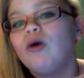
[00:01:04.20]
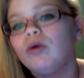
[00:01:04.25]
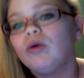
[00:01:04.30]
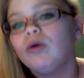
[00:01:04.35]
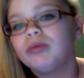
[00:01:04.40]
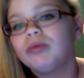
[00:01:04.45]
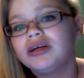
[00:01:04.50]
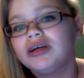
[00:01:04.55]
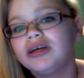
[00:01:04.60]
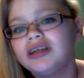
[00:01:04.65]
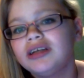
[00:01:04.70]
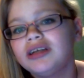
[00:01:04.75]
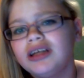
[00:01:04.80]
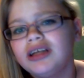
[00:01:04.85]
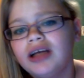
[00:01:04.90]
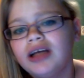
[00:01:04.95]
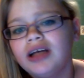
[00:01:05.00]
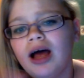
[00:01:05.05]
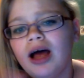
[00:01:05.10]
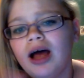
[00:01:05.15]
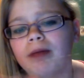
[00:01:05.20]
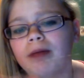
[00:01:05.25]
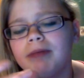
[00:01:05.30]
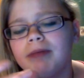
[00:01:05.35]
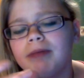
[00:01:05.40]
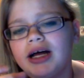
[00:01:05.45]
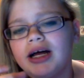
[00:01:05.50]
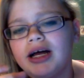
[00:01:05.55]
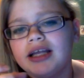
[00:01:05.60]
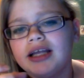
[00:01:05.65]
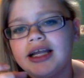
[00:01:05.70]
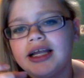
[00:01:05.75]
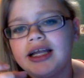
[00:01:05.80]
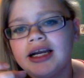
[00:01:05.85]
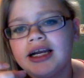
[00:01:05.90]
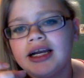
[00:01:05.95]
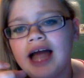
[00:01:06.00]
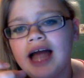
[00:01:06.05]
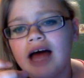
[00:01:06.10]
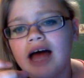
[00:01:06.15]
one, but they didn't
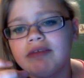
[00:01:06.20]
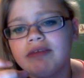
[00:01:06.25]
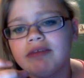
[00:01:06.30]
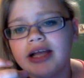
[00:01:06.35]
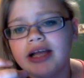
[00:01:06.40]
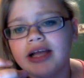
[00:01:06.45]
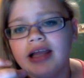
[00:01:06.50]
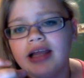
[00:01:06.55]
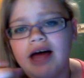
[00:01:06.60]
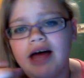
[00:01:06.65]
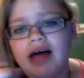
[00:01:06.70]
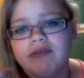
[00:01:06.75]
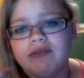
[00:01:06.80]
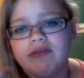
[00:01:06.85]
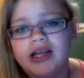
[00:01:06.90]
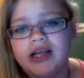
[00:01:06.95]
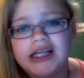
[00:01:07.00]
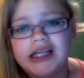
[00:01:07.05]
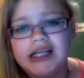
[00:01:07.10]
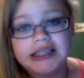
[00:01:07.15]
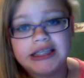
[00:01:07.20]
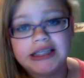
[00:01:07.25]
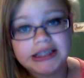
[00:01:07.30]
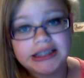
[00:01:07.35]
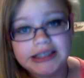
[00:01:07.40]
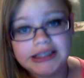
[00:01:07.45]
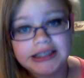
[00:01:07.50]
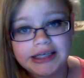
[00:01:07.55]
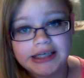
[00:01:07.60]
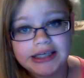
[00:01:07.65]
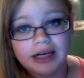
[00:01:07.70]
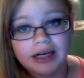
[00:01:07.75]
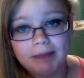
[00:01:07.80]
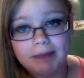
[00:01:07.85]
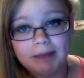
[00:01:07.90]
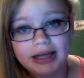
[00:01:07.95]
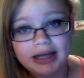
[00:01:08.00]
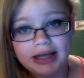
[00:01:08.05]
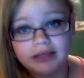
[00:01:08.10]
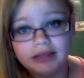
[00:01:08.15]
have any left in the 16 GB.
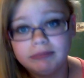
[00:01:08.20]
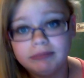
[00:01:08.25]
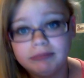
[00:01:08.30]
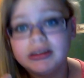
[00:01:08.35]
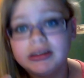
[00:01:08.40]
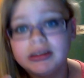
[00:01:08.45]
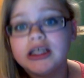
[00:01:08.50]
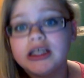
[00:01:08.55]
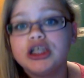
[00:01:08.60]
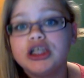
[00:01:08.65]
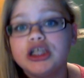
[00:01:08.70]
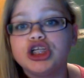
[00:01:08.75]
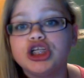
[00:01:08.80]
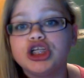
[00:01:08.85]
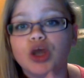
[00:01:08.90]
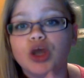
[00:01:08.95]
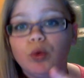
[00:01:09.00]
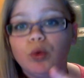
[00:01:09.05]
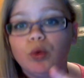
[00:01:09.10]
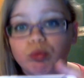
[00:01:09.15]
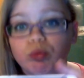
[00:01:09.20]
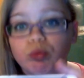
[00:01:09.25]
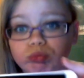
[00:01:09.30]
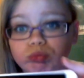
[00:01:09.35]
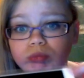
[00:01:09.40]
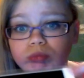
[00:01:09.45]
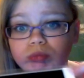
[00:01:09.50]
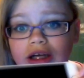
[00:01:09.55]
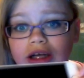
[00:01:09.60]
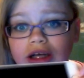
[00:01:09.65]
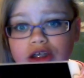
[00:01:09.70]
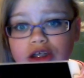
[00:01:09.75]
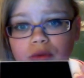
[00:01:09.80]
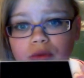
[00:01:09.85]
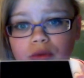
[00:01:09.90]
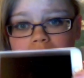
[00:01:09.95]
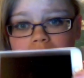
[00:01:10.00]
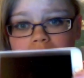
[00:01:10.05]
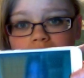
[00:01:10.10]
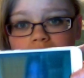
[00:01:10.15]
So I just went
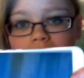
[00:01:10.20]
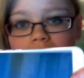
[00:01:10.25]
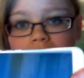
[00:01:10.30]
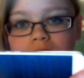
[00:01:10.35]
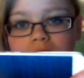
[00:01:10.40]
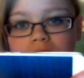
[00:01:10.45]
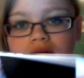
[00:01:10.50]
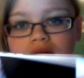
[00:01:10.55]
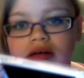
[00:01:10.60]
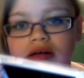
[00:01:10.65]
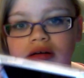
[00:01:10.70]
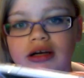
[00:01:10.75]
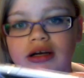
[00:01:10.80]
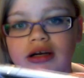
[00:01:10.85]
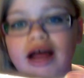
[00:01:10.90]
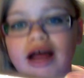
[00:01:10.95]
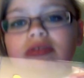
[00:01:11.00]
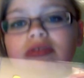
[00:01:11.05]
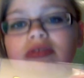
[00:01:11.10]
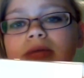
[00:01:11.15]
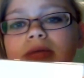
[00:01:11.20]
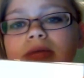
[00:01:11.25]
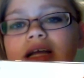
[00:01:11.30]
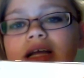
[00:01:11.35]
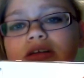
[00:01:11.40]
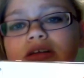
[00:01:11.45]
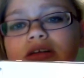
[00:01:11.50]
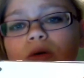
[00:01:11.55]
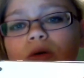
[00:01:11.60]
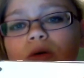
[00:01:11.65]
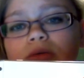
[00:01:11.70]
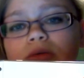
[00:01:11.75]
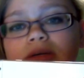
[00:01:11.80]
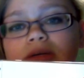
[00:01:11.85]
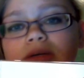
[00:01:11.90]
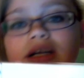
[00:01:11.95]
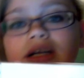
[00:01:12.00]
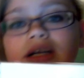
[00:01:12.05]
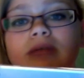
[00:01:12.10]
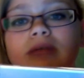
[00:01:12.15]
with the white one. And everybody has a gold one, and
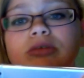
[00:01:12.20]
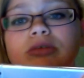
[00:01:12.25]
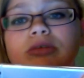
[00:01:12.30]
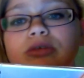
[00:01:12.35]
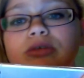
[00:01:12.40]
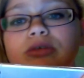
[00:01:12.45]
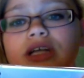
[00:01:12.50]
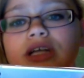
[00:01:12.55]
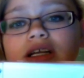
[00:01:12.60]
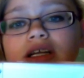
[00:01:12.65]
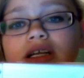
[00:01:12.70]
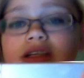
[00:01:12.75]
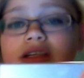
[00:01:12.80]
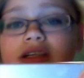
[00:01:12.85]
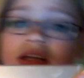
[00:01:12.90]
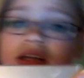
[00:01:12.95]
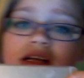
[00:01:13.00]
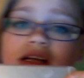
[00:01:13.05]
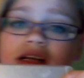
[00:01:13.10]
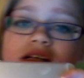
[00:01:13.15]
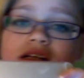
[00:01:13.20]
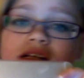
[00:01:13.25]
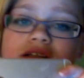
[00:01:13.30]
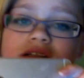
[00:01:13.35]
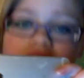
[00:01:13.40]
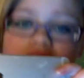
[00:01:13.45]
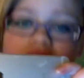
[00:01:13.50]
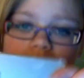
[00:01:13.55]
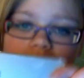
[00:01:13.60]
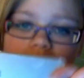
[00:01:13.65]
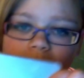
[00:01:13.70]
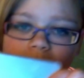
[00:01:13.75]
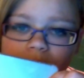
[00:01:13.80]
I'm so jealous. So